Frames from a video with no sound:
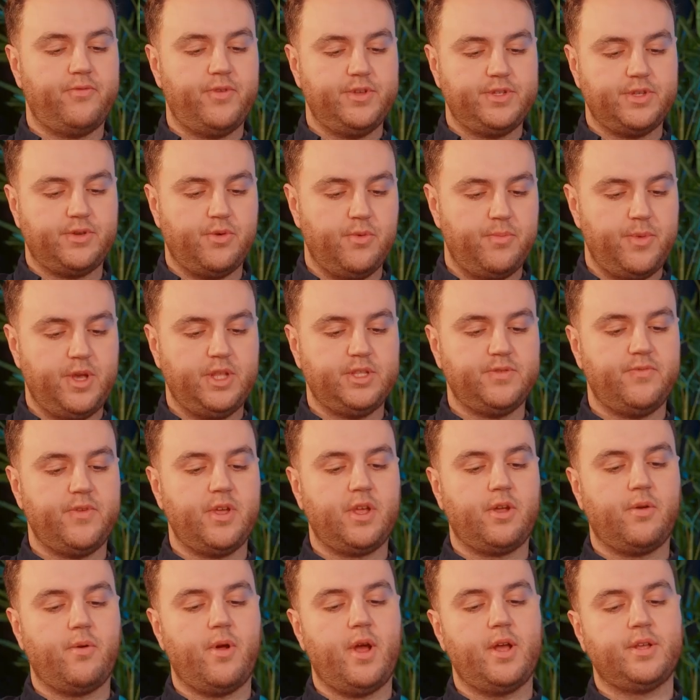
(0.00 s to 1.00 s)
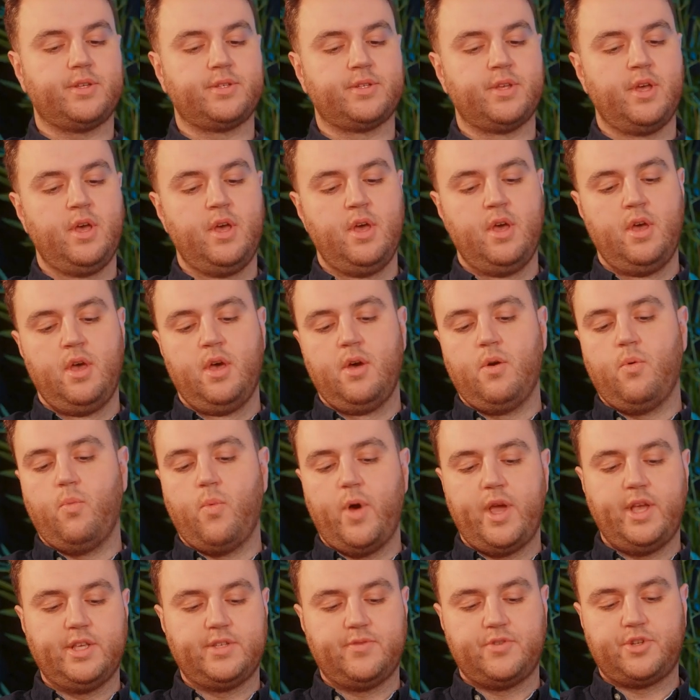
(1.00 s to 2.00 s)
physical means of ingress,
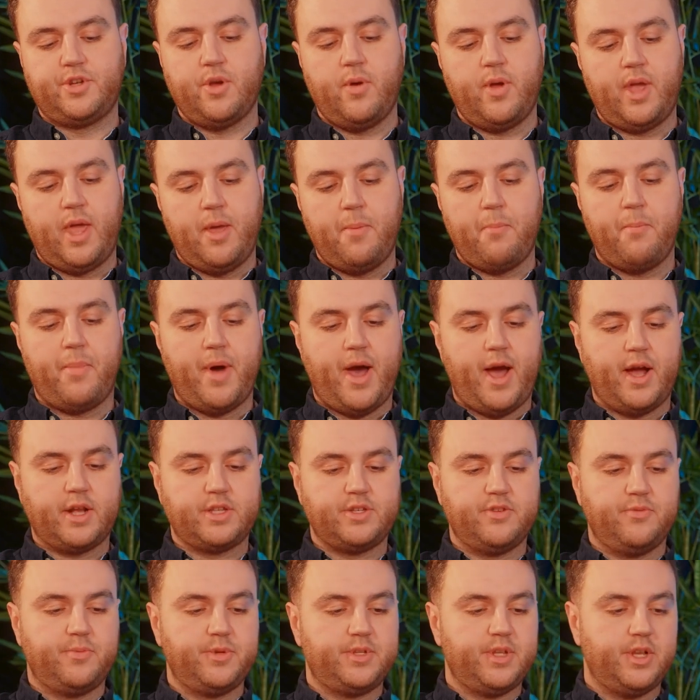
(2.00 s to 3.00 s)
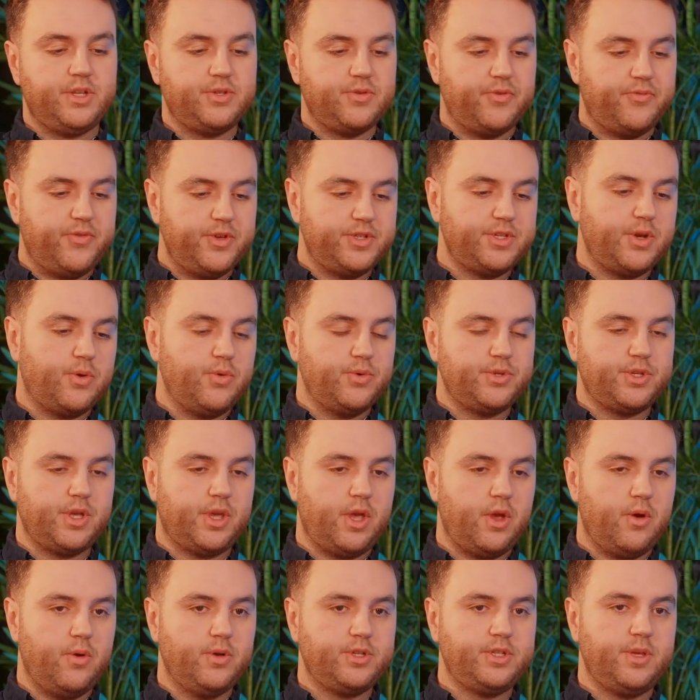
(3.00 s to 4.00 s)
ways of showing impact of potential physical
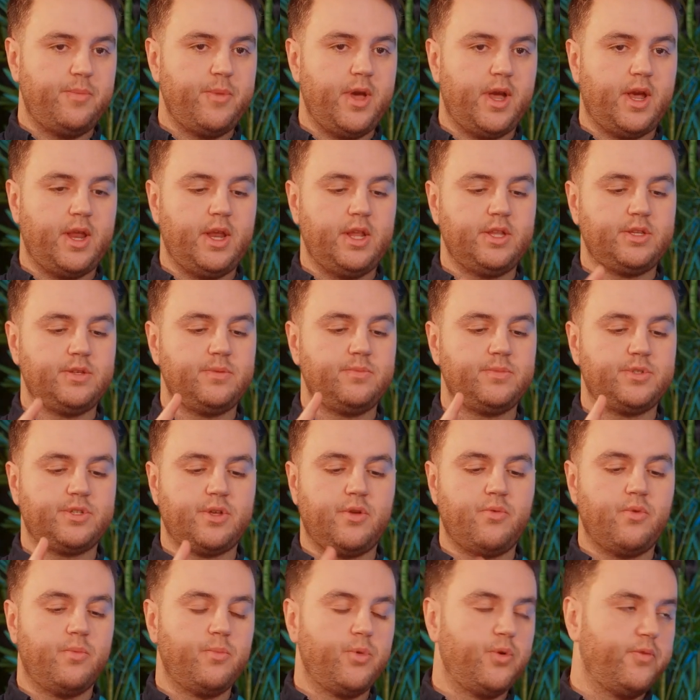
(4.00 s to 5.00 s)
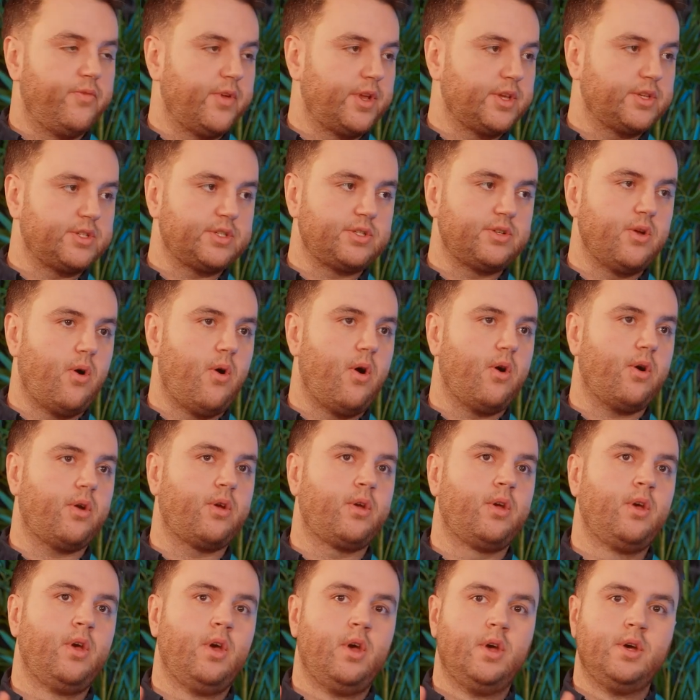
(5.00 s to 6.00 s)
security mechanisms, so removing
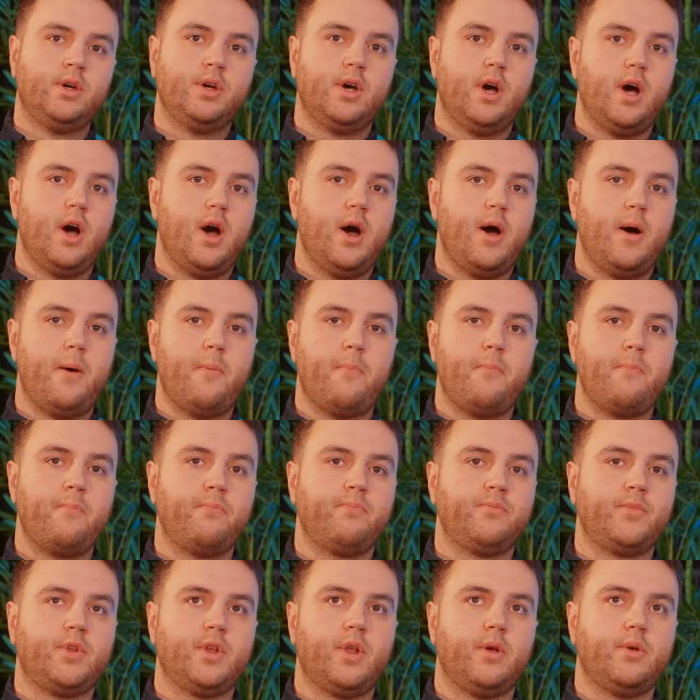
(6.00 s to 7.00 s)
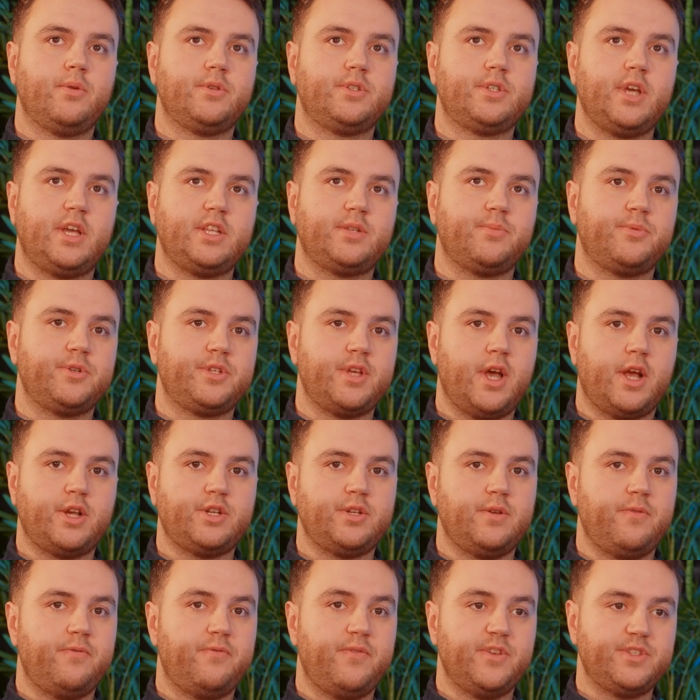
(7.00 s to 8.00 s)
stock, data
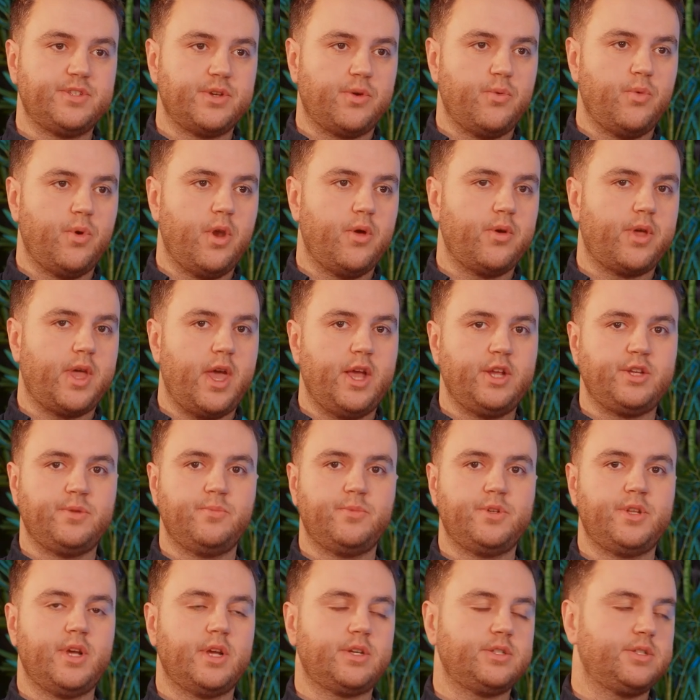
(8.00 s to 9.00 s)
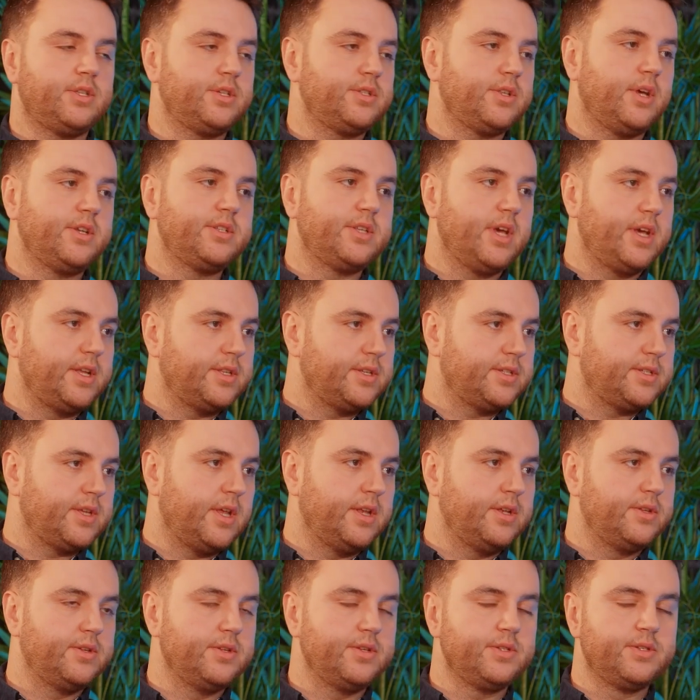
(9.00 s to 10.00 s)
protection, physical location protection, things like data
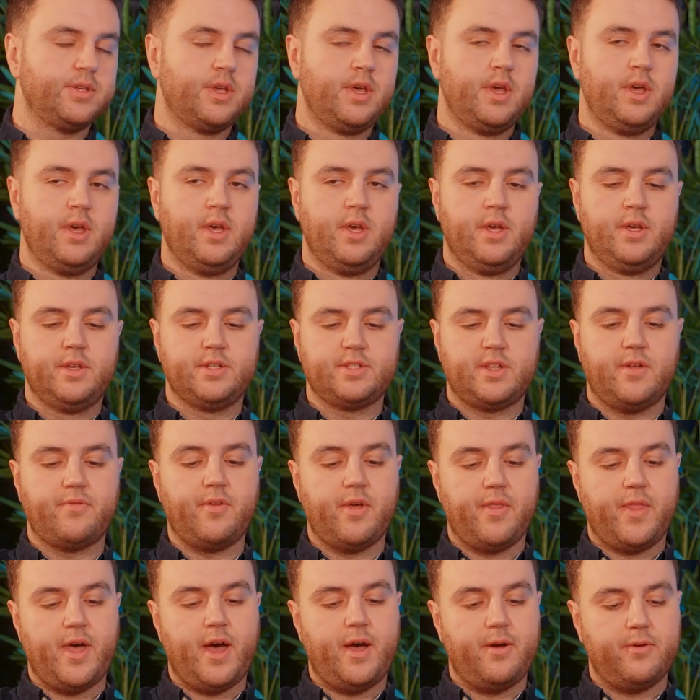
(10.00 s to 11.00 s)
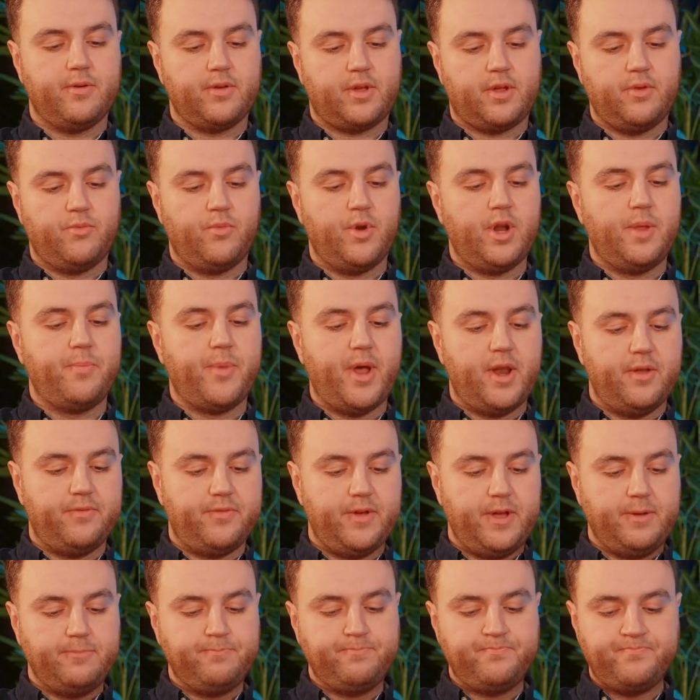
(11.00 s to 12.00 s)
centers, stuff like that can really
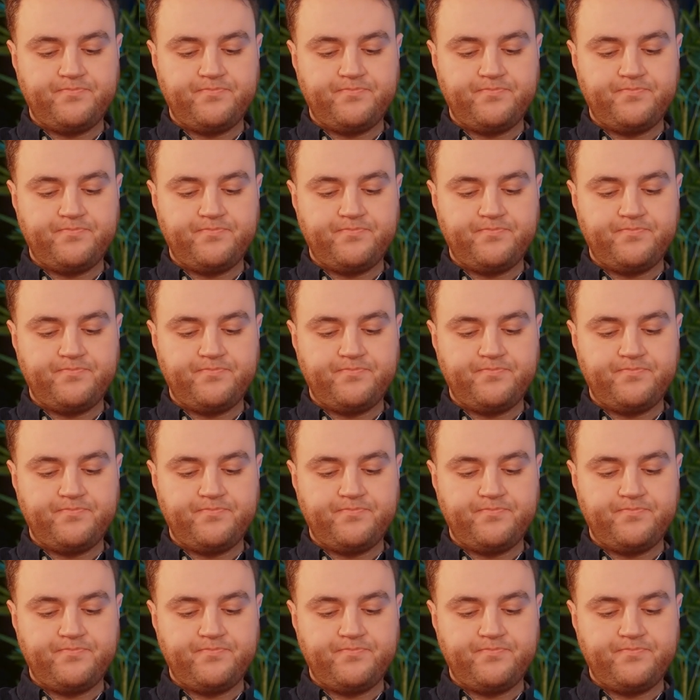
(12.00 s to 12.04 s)
benefit.